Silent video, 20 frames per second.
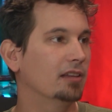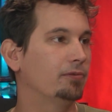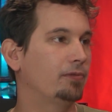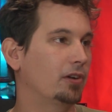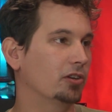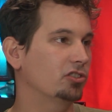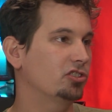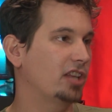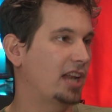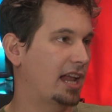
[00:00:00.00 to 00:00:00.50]
the
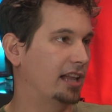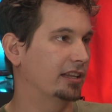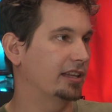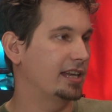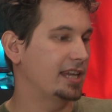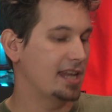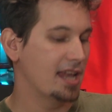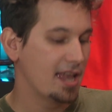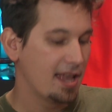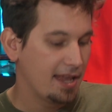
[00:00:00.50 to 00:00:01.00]

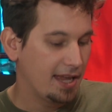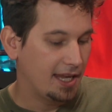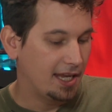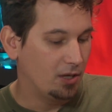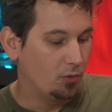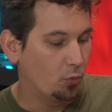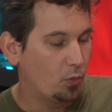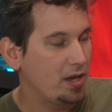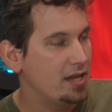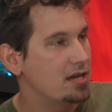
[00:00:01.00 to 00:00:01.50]
functionality
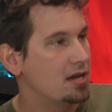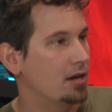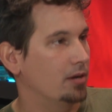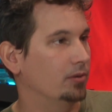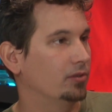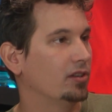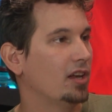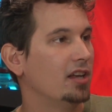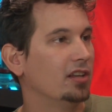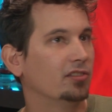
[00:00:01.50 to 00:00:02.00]
in
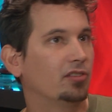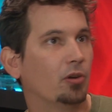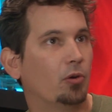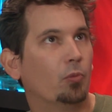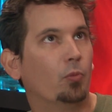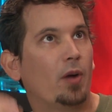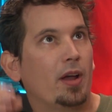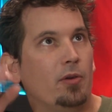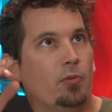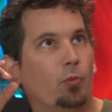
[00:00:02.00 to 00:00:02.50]
Windows. So
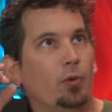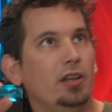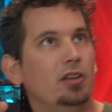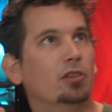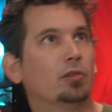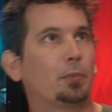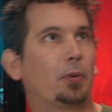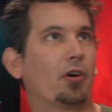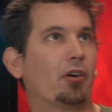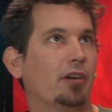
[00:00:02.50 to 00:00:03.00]
when
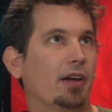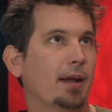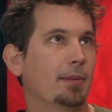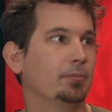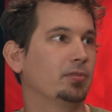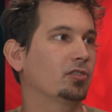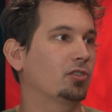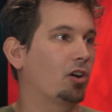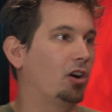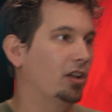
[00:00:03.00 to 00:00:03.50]
Windows
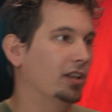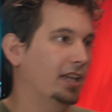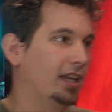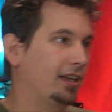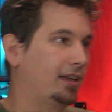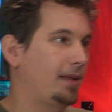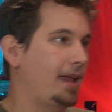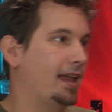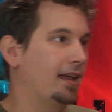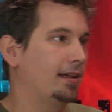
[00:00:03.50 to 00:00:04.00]
programs call
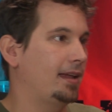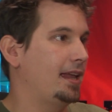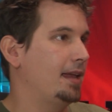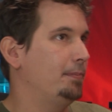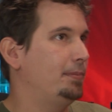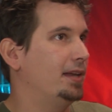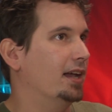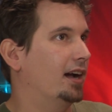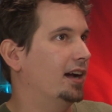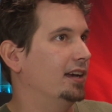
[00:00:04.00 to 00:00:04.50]
like A
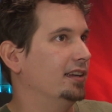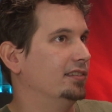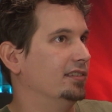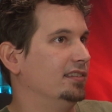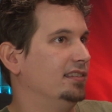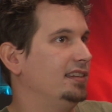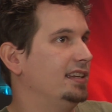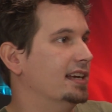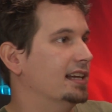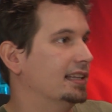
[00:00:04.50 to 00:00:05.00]
P Is
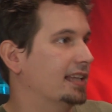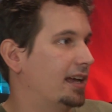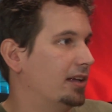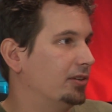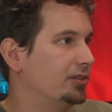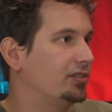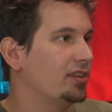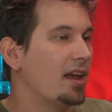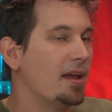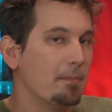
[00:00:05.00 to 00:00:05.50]
and D L
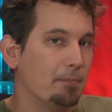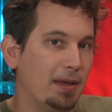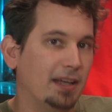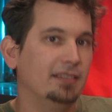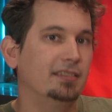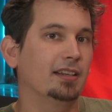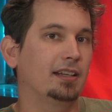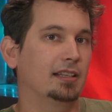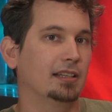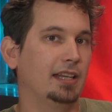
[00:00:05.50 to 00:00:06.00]
Ls, mm-hmm.
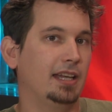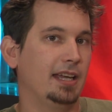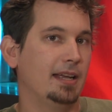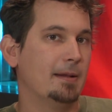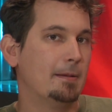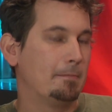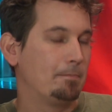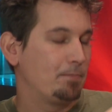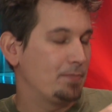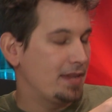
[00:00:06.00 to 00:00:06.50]

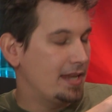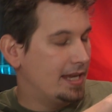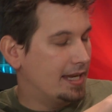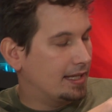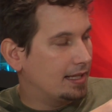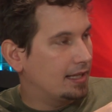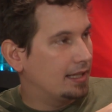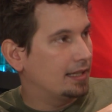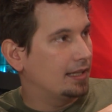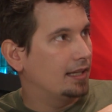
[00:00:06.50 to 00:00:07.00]
basically
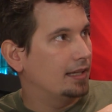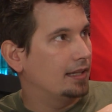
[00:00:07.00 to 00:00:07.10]
it